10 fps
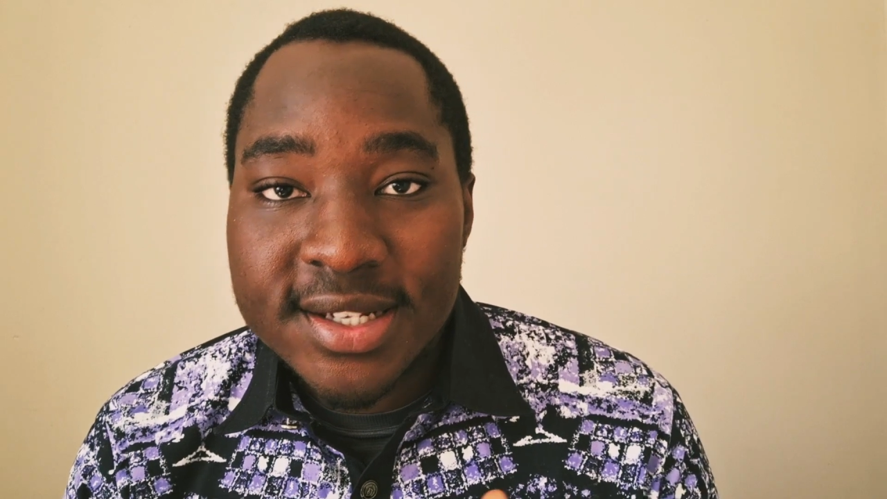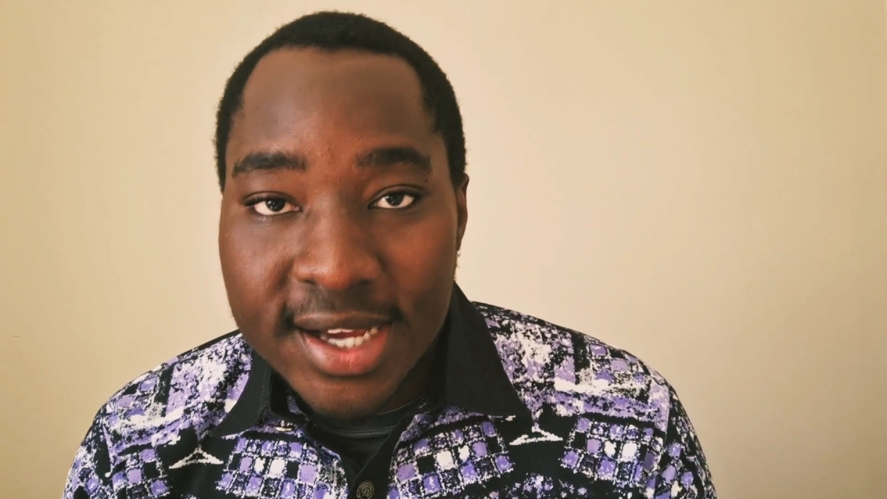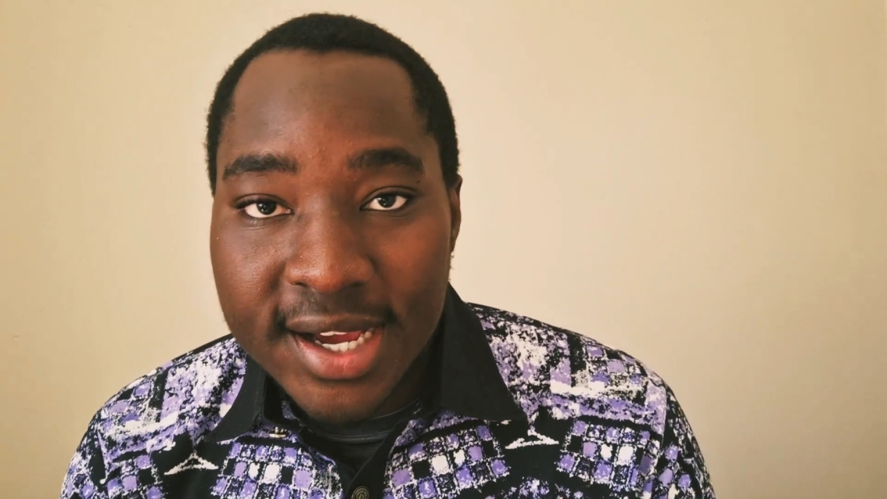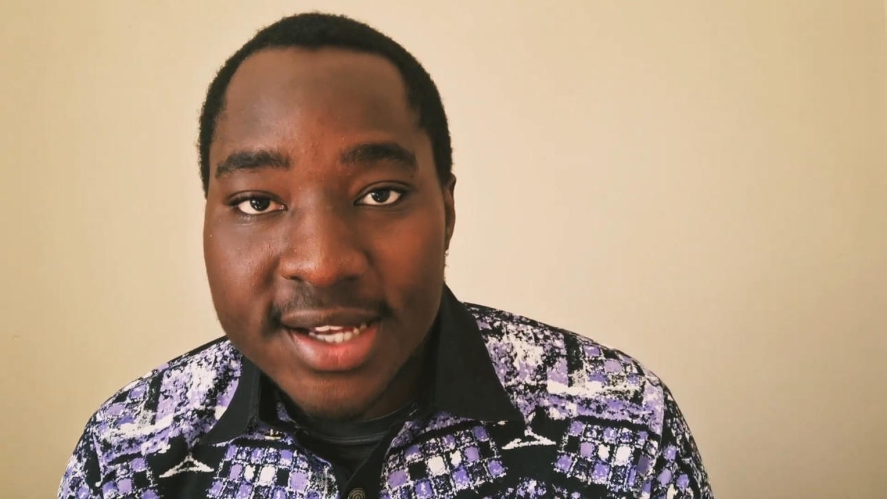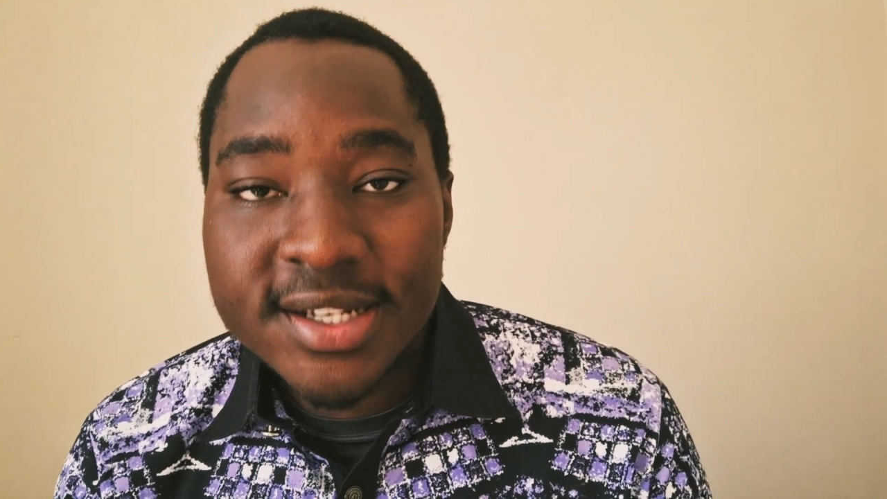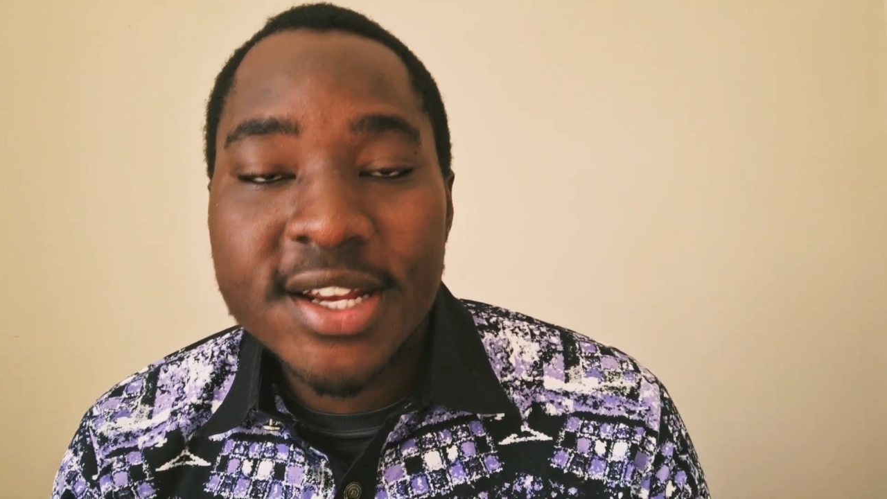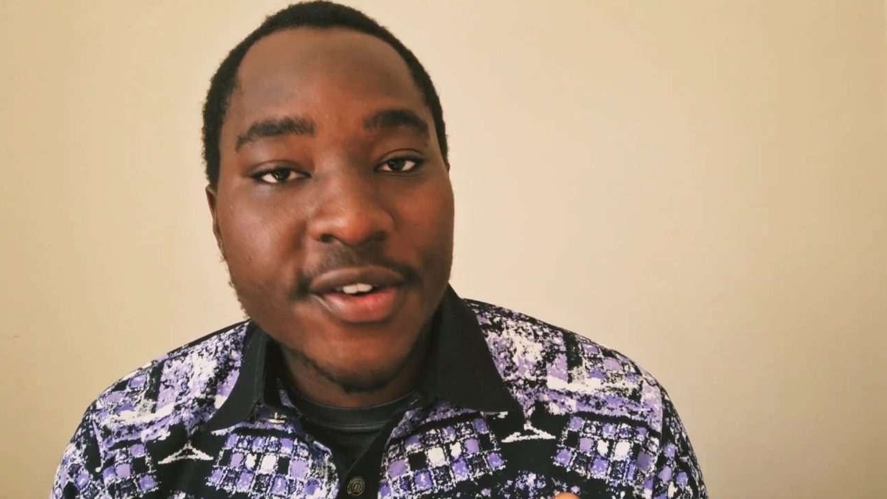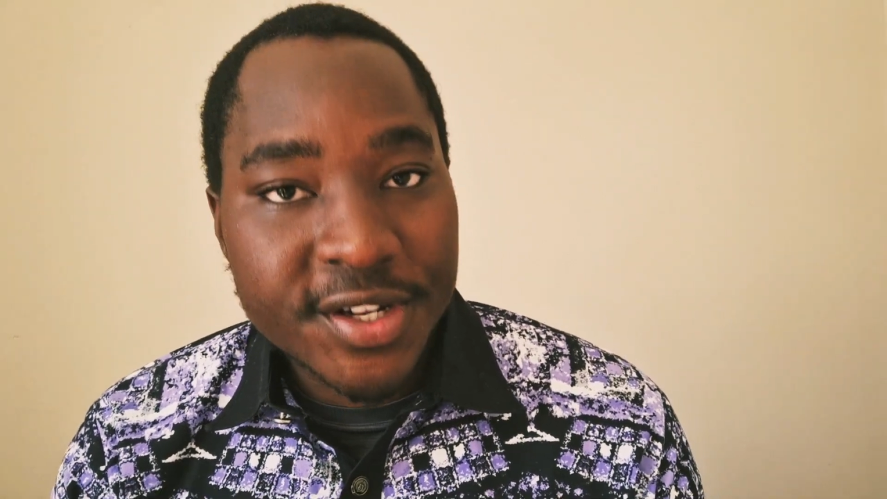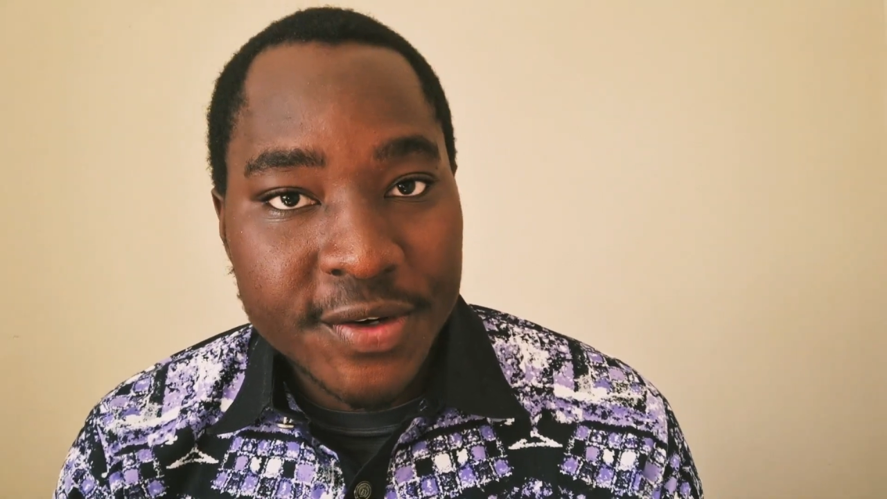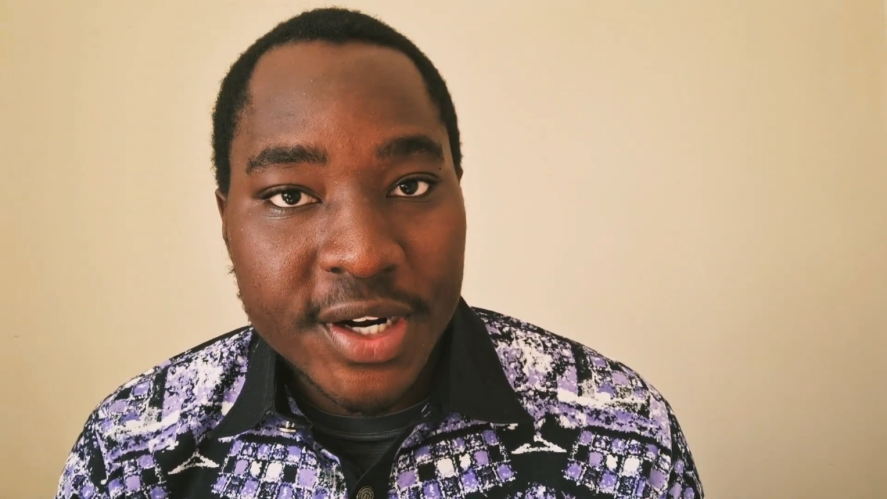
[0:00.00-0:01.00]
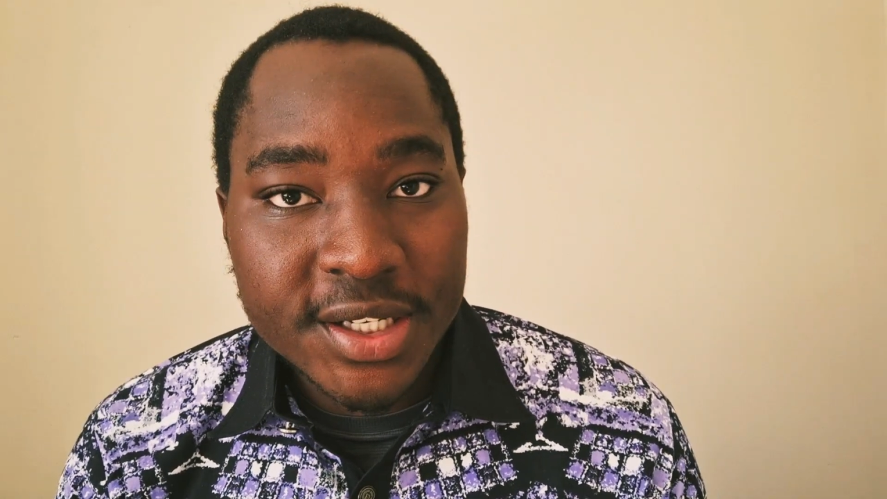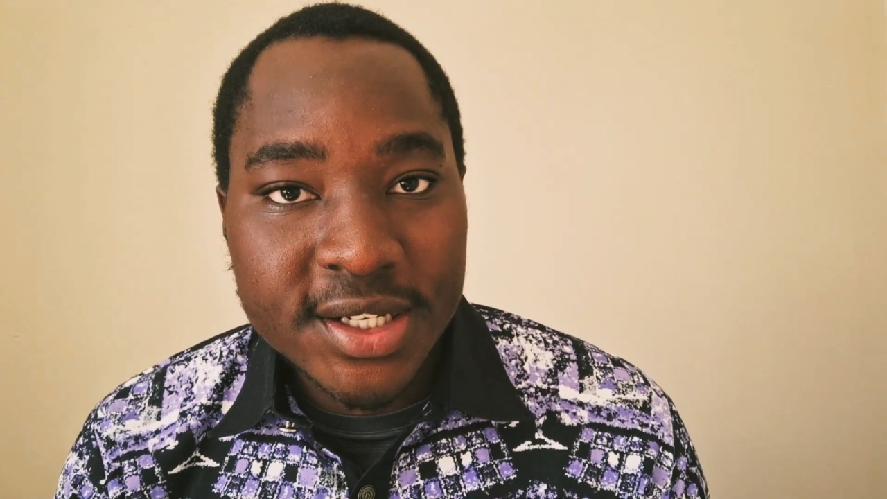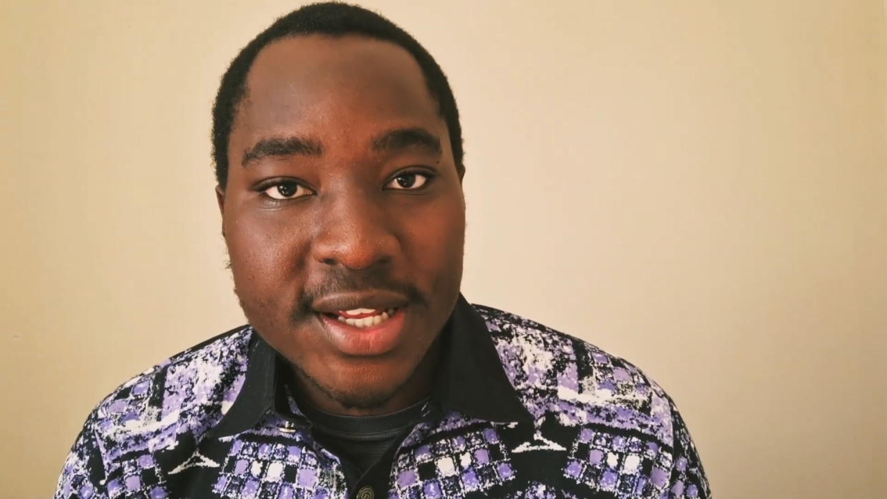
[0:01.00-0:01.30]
died and resurrected.